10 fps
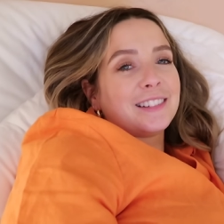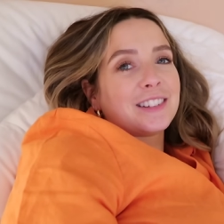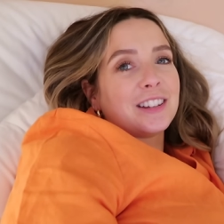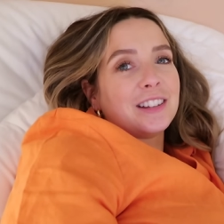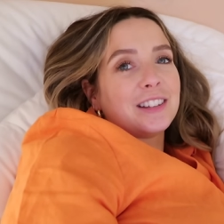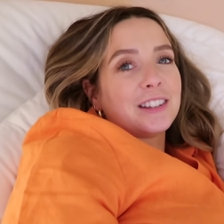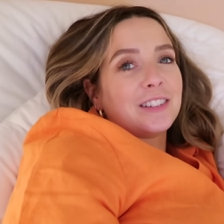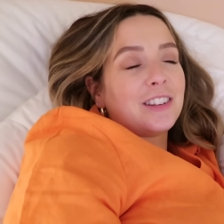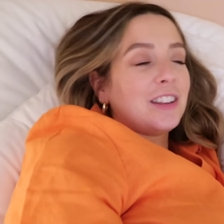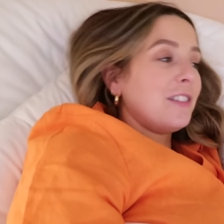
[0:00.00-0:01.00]
She is
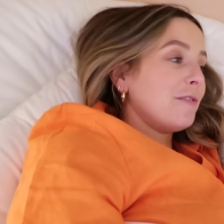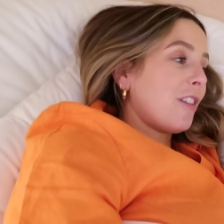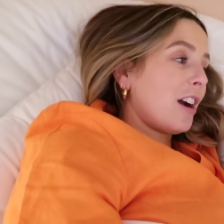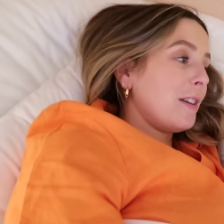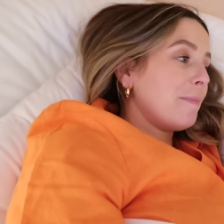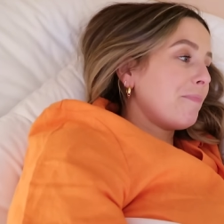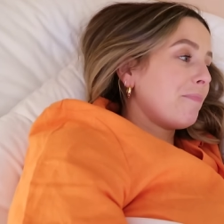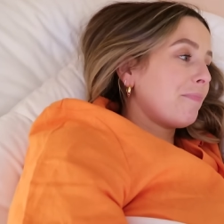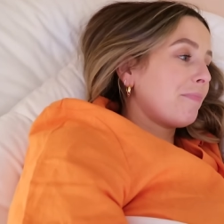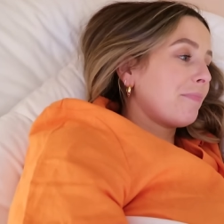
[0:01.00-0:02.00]
so cute. Right.
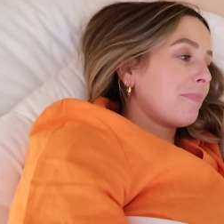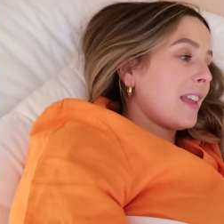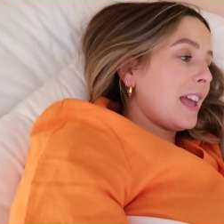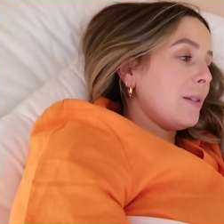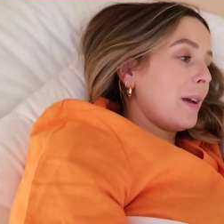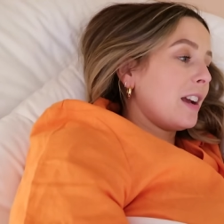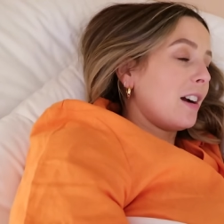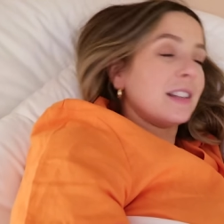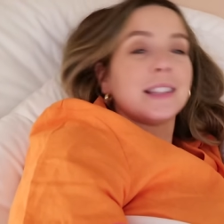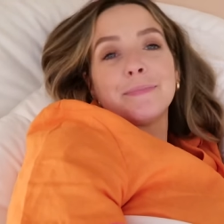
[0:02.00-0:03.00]
Anyway,
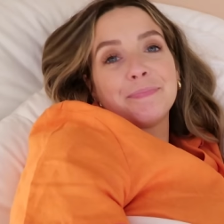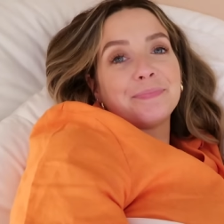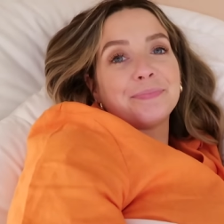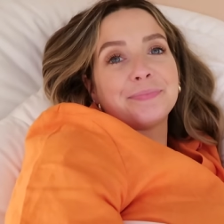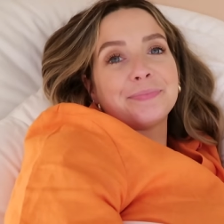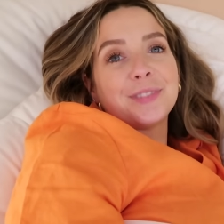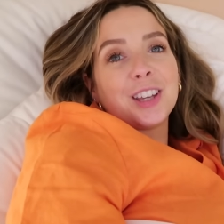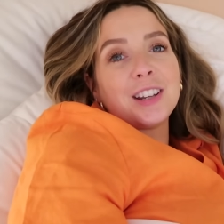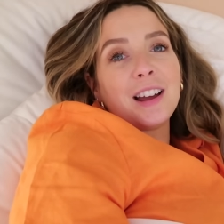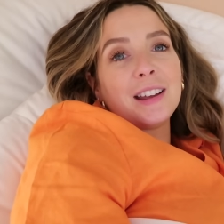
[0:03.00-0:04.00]
guys,
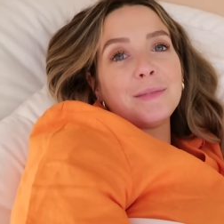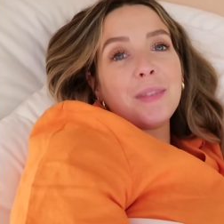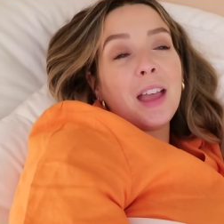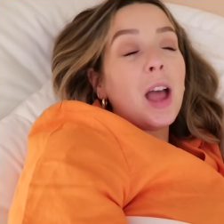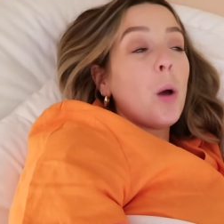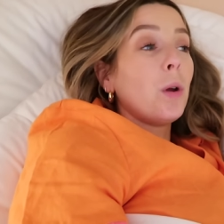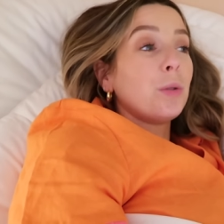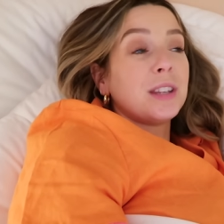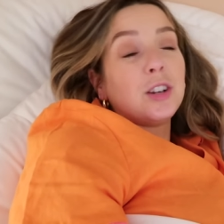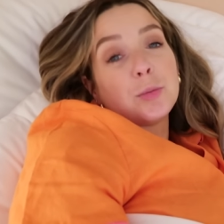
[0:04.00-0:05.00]
good night. We
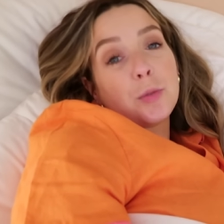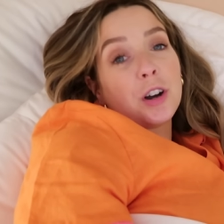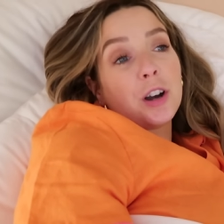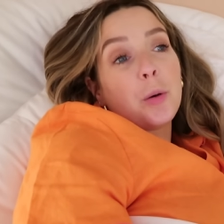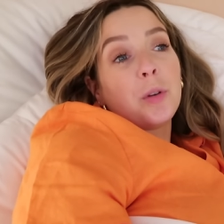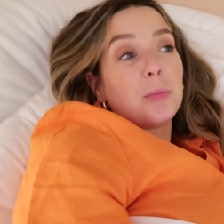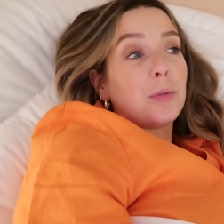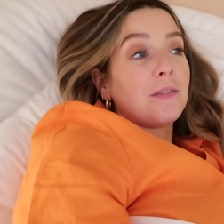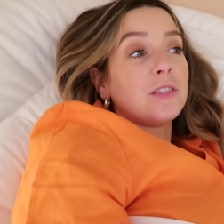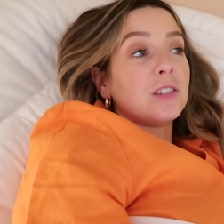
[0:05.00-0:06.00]
will see you tomorrow with the
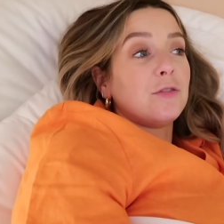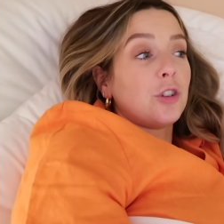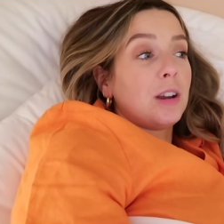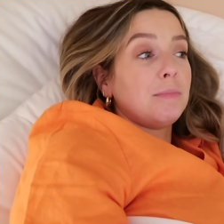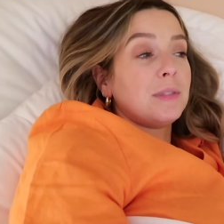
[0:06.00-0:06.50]
Breakfast of Dreams.